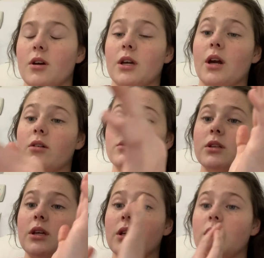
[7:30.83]

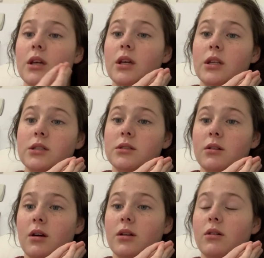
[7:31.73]
Currently it is
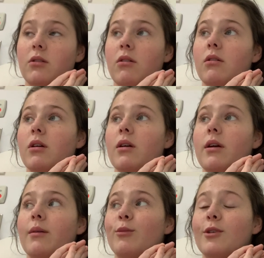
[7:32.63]
9 o'clock
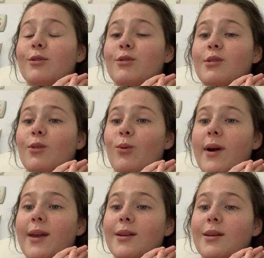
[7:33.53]
and we are still
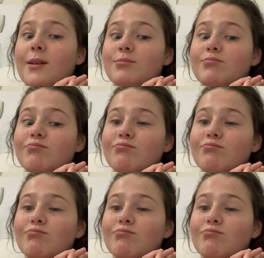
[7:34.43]
waiting.